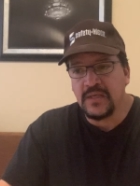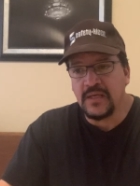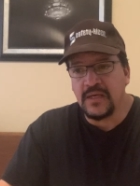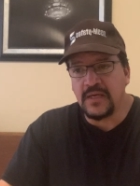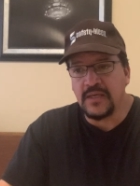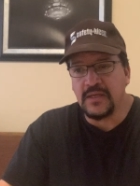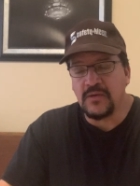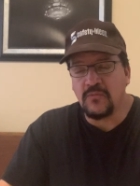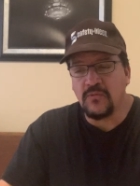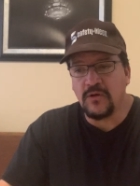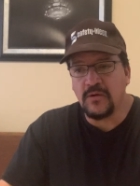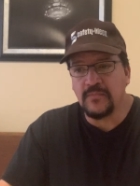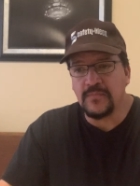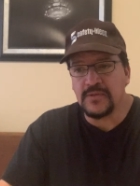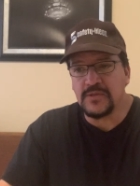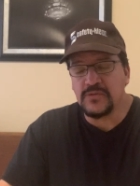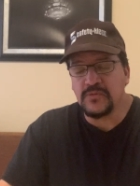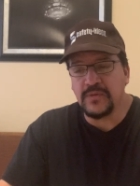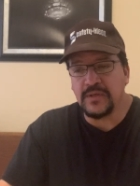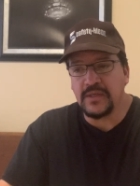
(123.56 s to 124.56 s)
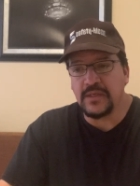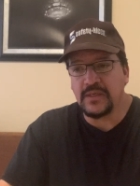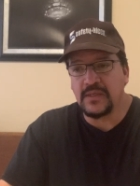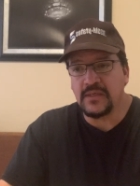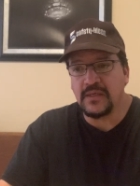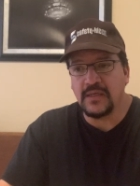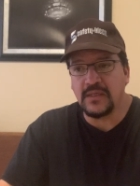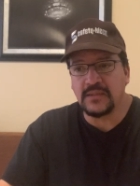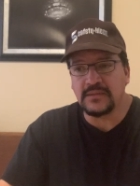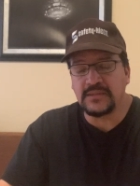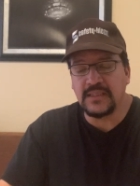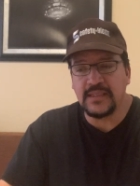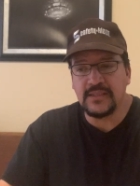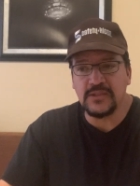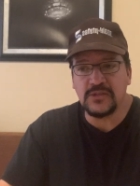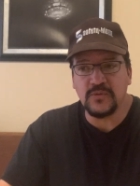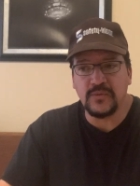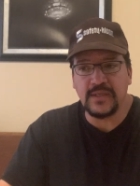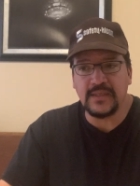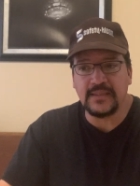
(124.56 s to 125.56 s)
anywhere between 10 to
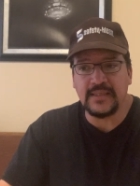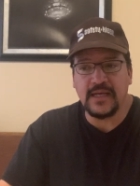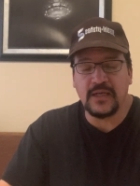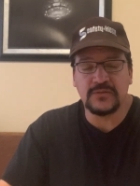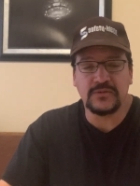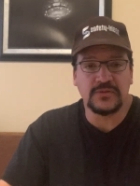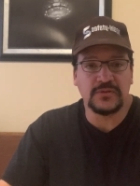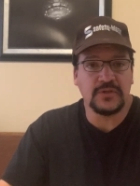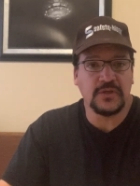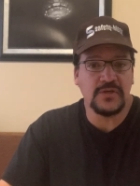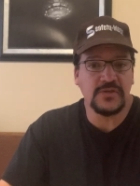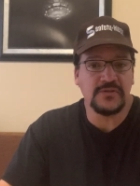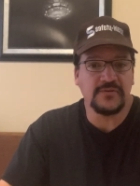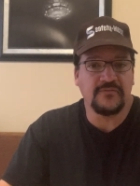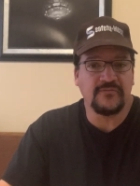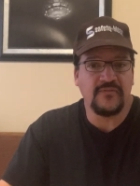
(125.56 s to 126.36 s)
20,000 turns of